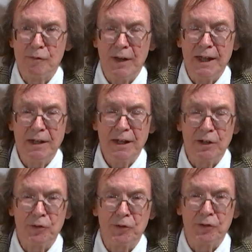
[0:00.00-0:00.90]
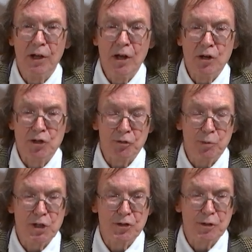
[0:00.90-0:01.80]
the Vikings
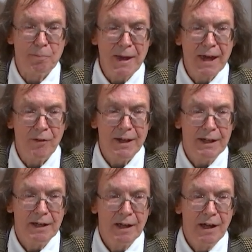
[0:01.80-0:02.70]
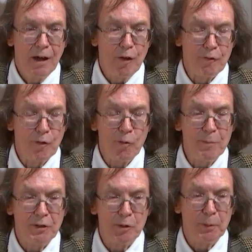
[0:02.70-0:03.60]
should wish to bury a
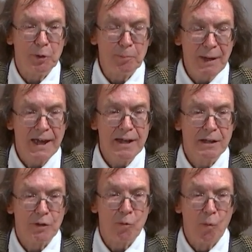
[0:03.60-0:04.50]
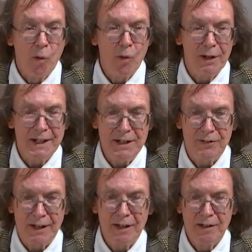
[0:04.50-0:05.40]
formidable pagan war
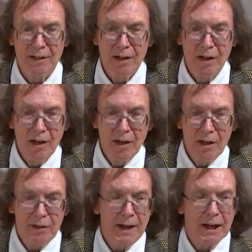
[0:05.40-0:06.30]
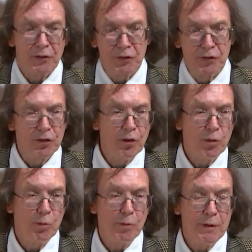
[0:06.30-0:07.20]
leader next
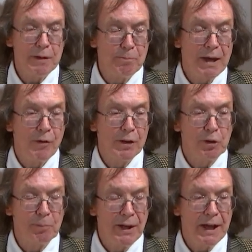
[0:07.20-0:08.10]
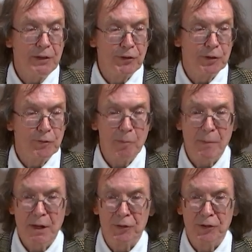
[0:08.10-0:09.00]
to the burial place of the
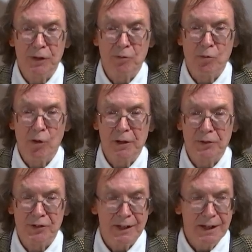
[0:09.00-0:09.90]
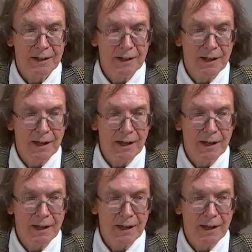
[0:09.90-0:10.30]
Mercian royalty